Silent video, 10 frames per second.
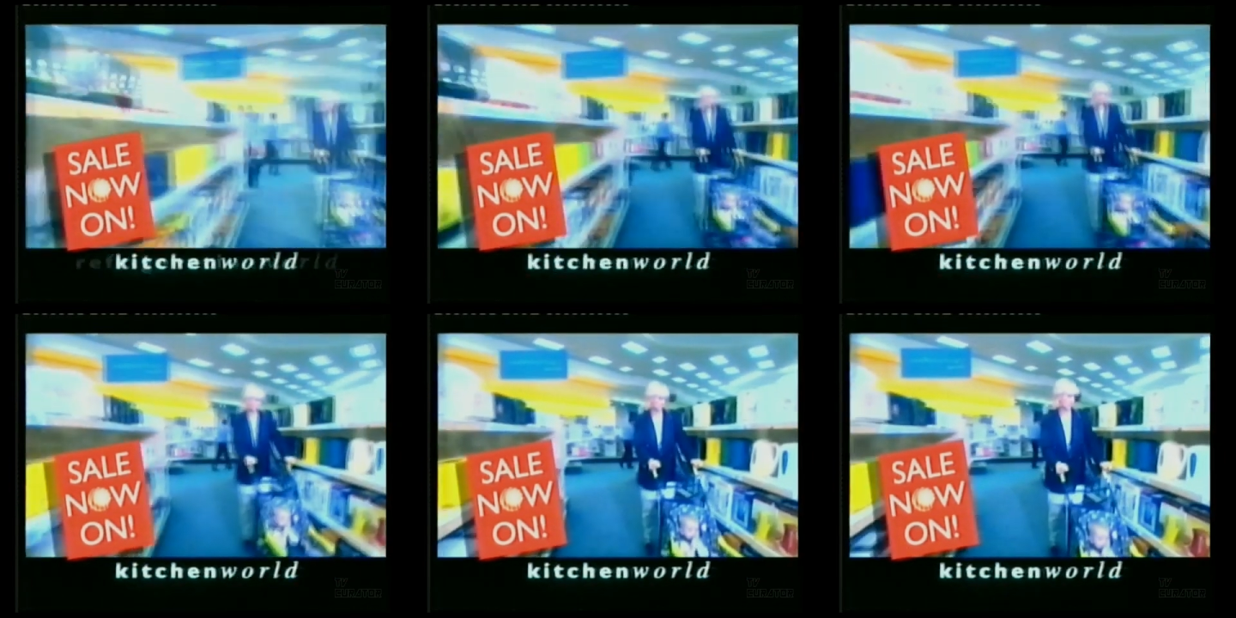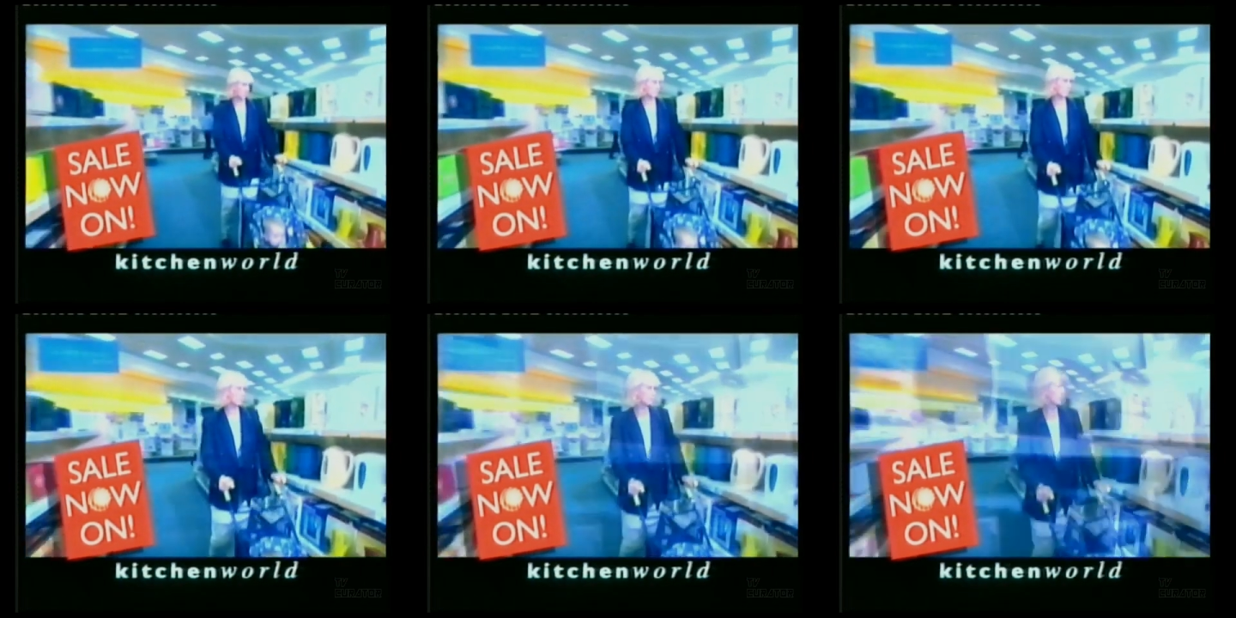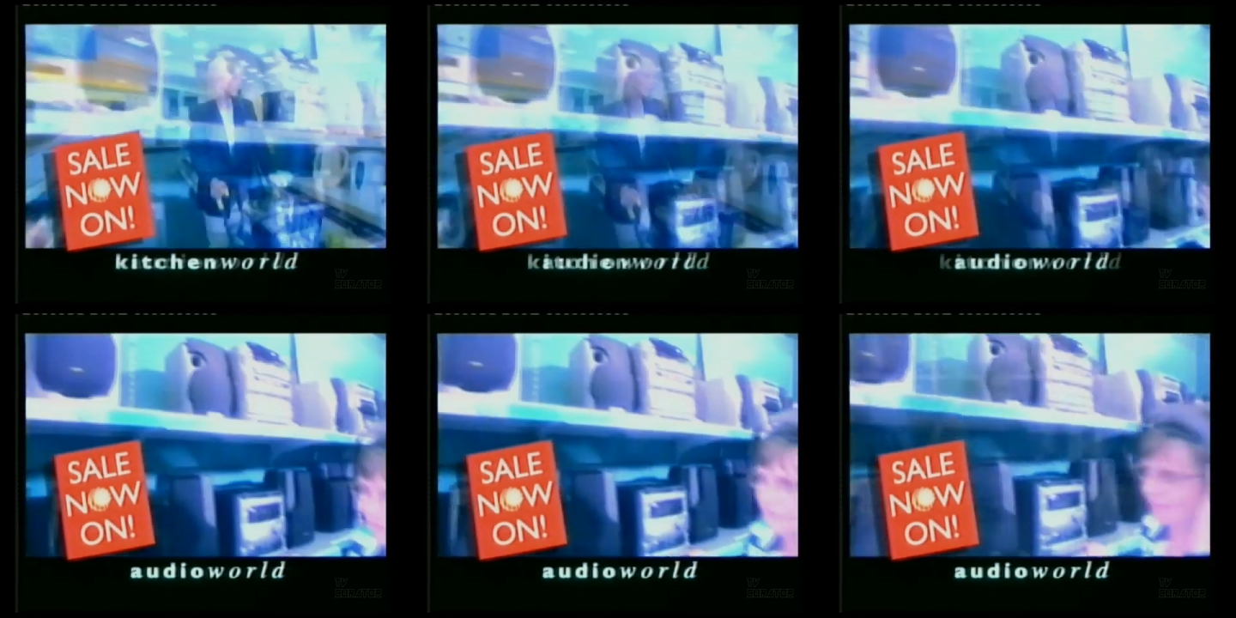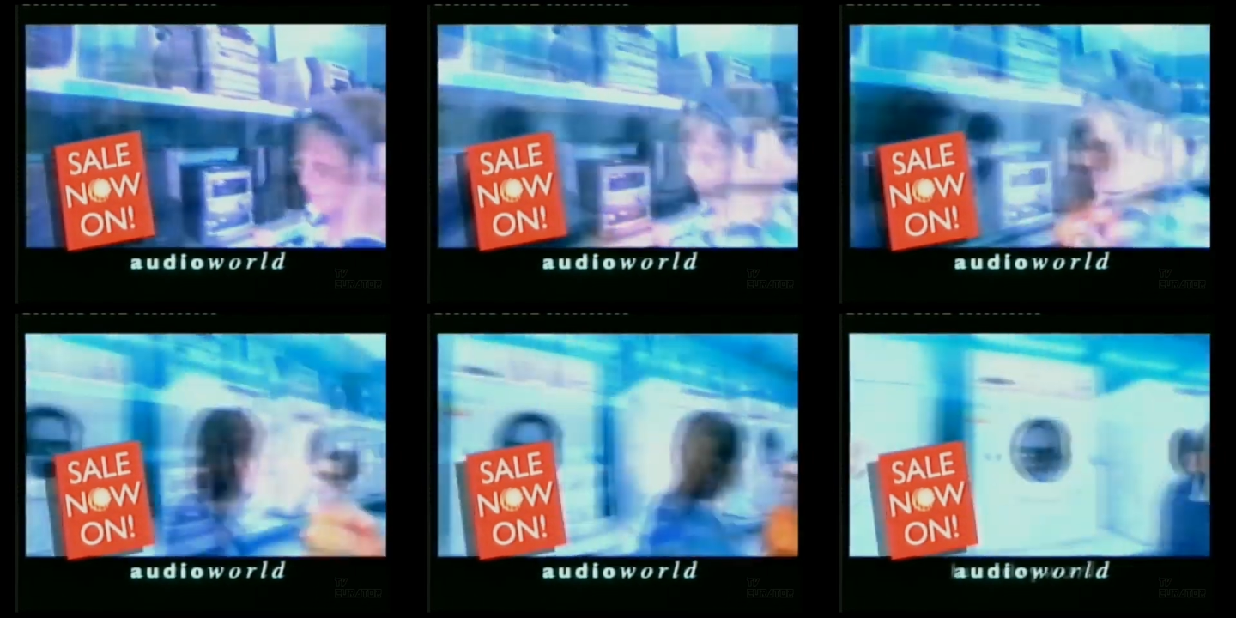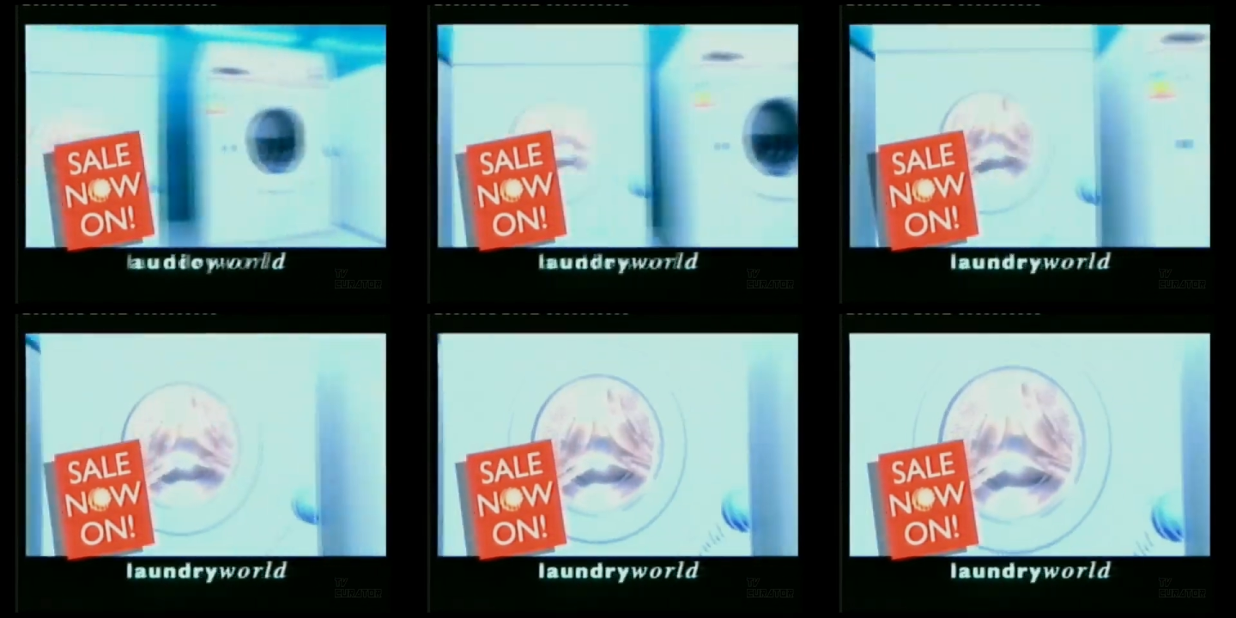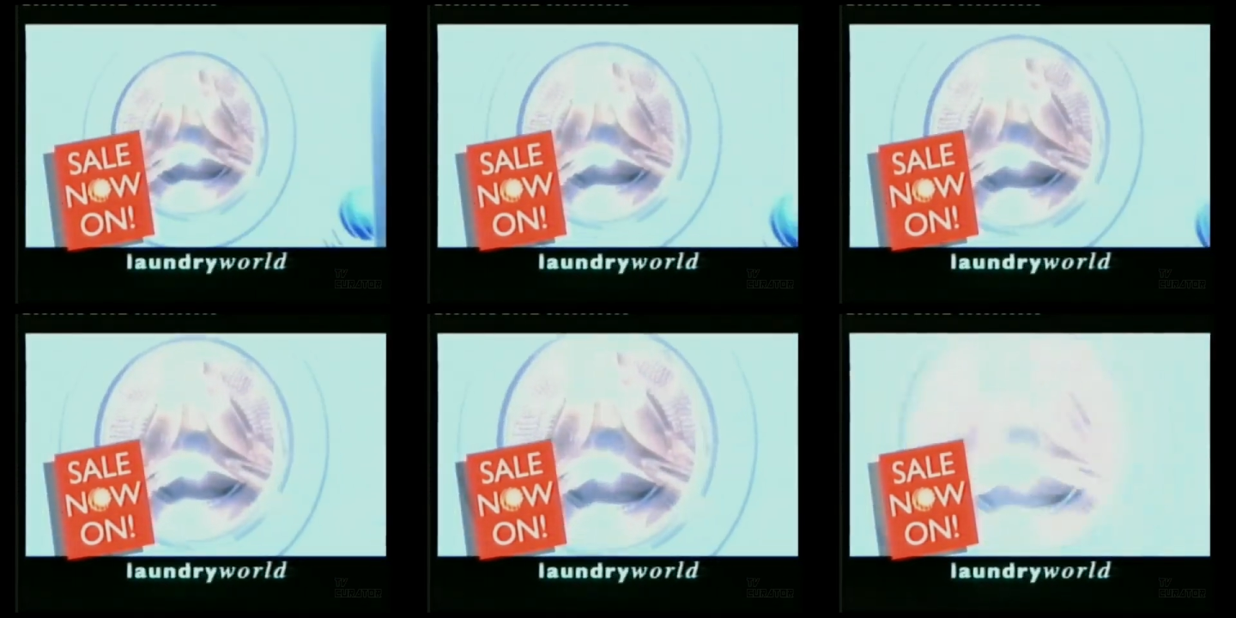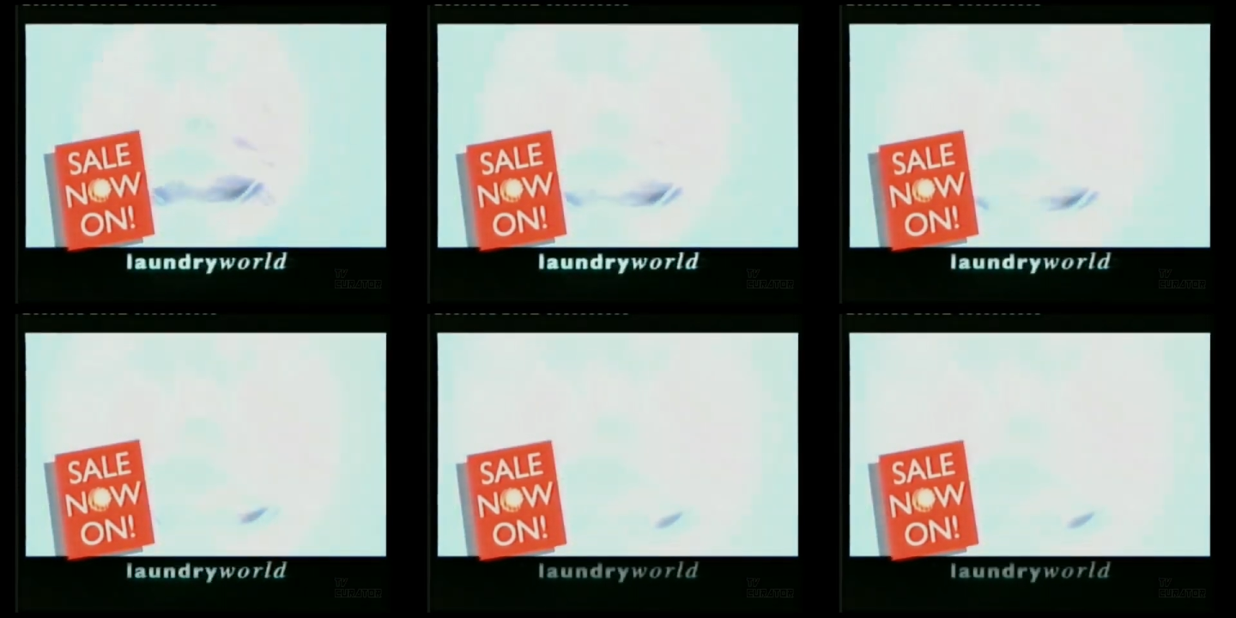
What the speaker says: No face is visible, so there are no lips to read.